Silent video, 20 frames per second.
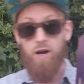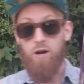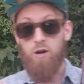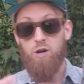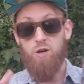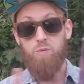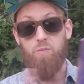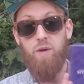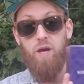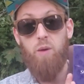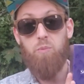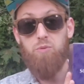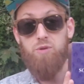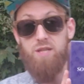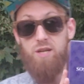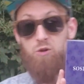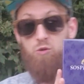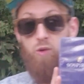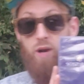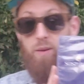Hooked me up
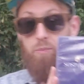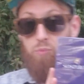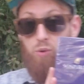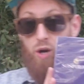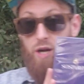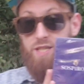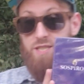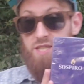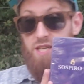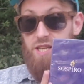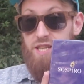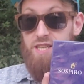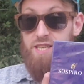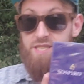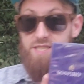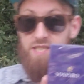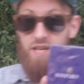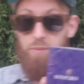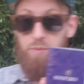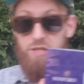with a great price on
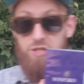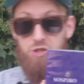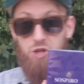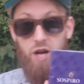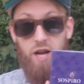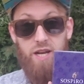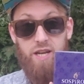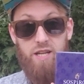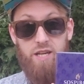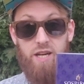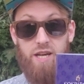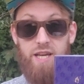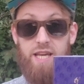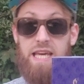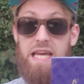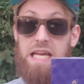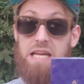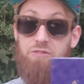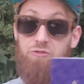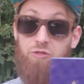this. I've been trying to
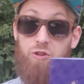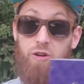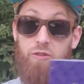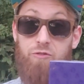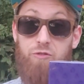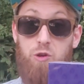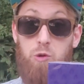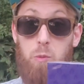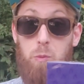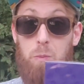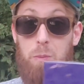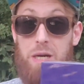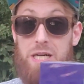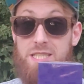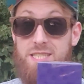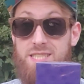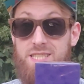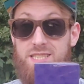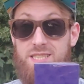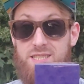get it for a few
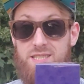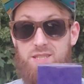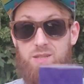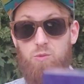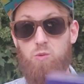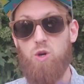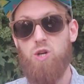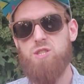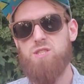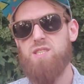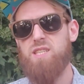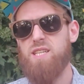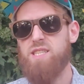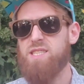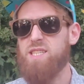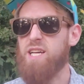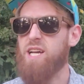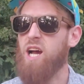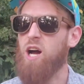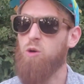months. Well,
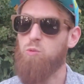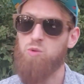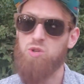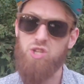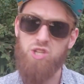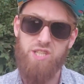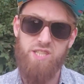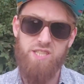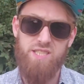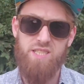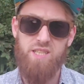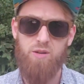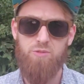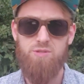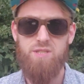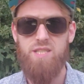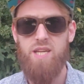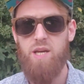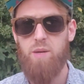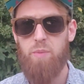since it got released, I
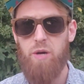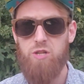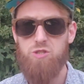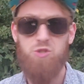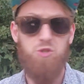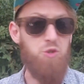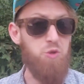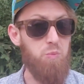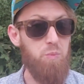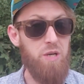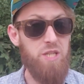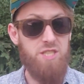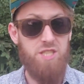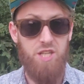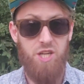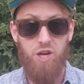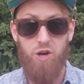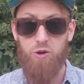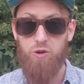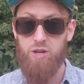would say about 2 months
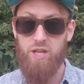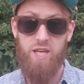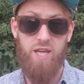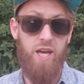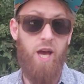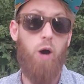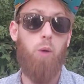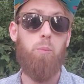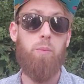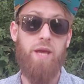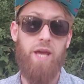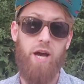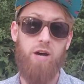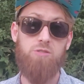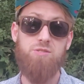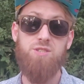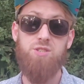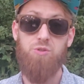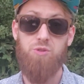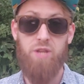ago, and he helped me
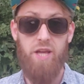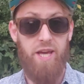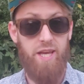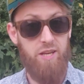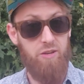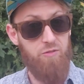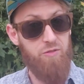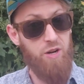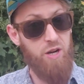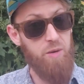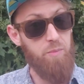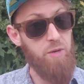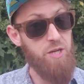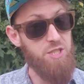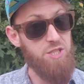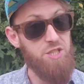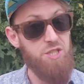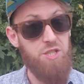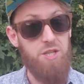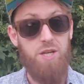out, so thank you very
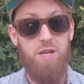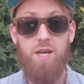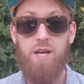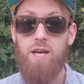much.